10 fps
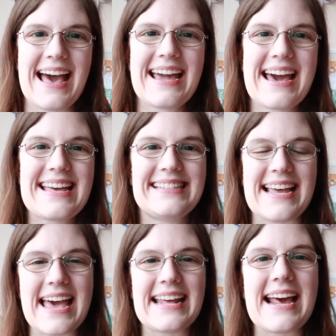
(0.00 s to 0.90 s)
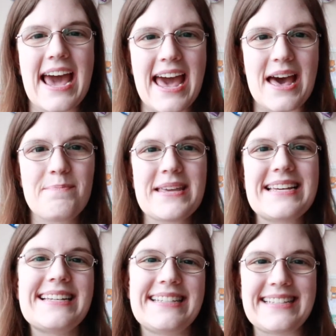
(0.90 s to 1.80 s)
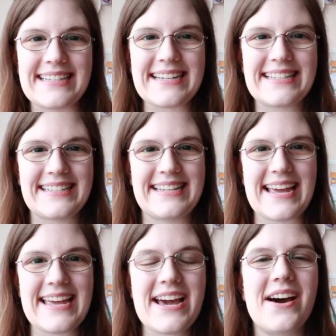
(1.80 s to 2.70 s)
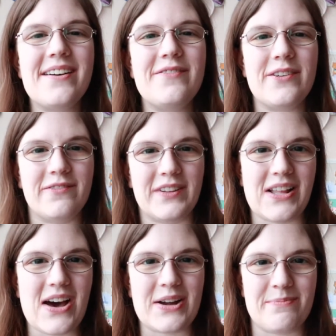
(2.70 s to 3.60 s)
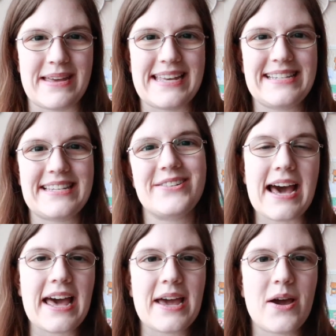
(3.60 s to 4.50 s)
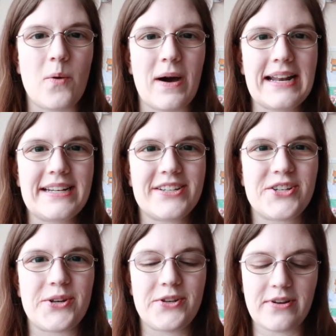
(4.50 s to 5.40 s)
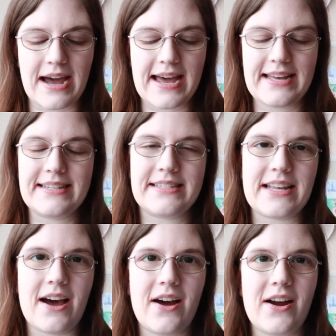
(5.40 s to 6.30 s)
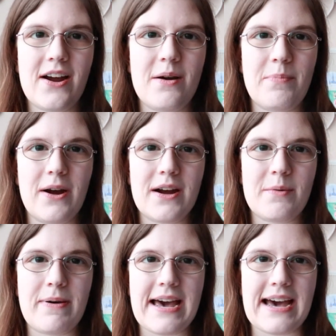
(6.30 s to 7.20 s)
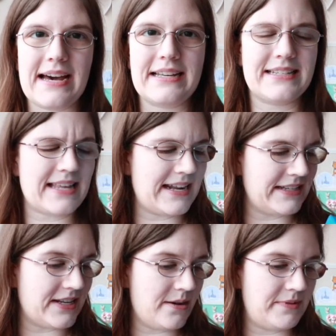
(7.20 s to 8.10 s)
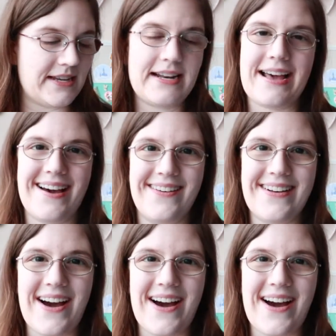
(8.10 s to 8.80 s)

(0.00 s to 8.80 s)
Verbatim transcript: Hi guys, and happy 6th day of Vlogmas. I wanted to show you guys our Park Packs. That is upside down.